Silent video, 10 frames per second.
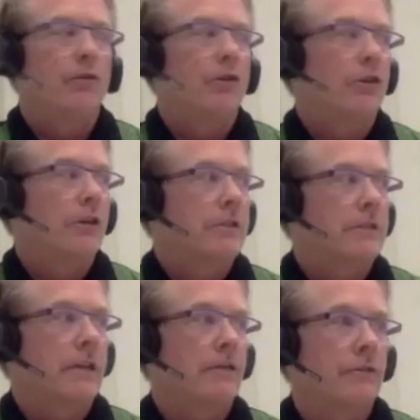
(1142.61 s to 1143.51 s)
could,
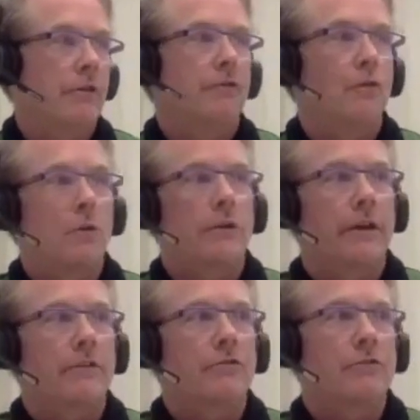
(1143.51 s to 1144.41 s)
instead of the 4th
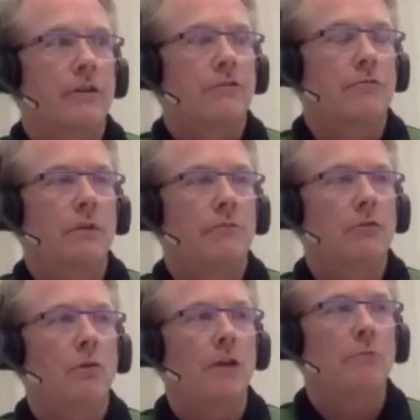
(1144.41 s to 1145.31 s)
exercise from
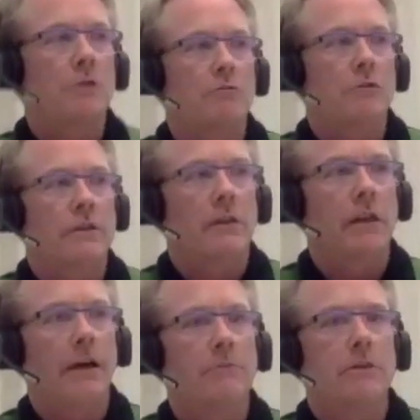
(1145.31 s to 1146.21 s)
level 1, which was the
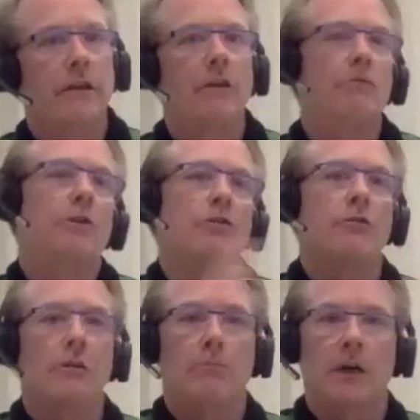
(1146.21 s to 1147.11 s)
clams, then you would do
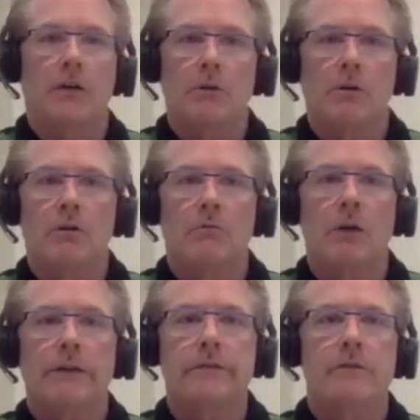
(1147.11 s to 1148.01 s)
the Buckburger
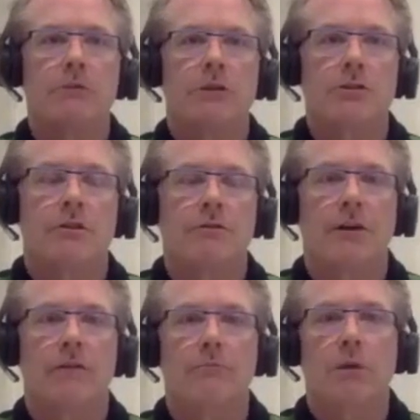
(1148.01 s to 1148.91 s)
ones, which is the
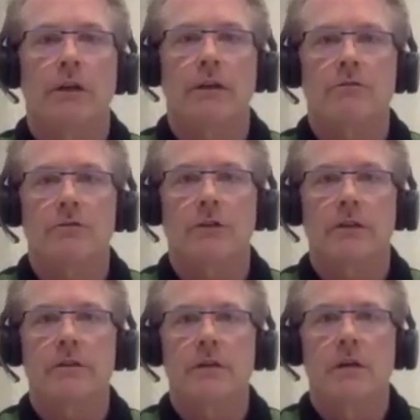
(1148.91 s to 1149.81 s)
5-part
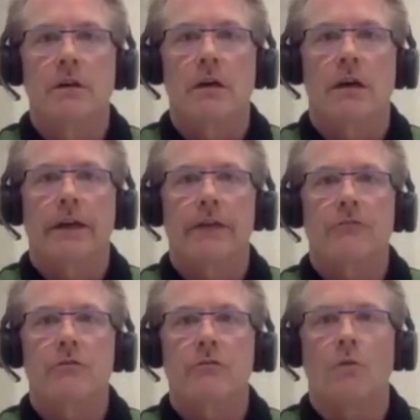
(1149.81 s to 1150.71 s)
exercise
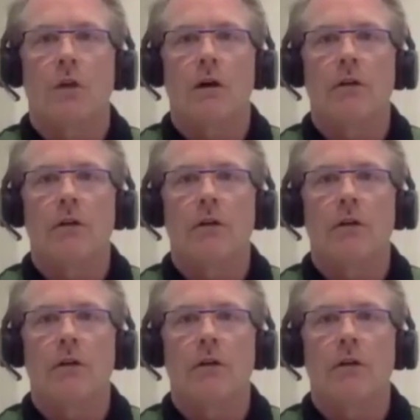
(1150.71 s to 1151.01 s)
against the wall.